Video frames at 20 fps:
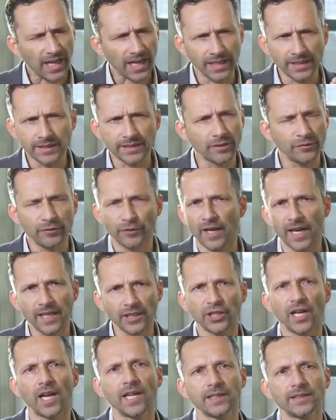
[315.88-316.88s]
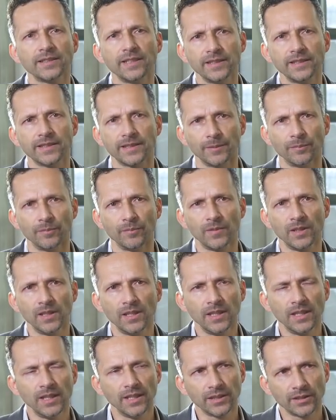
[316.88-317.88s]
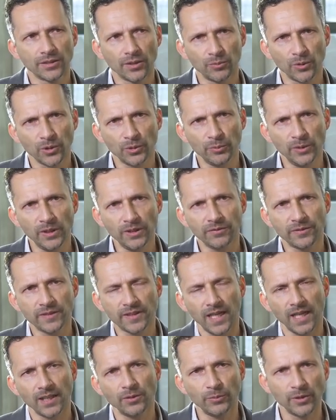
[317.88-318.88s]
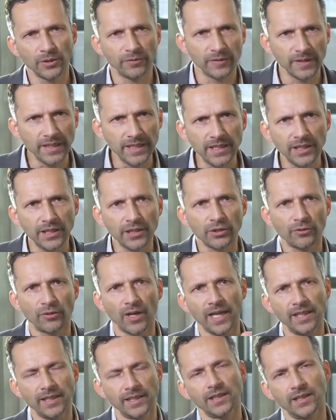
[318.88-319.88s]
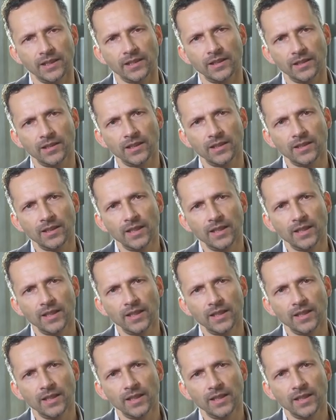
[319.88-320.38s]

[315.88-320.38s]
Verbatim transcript: It's a fragile system. So what we've done, we've integrated it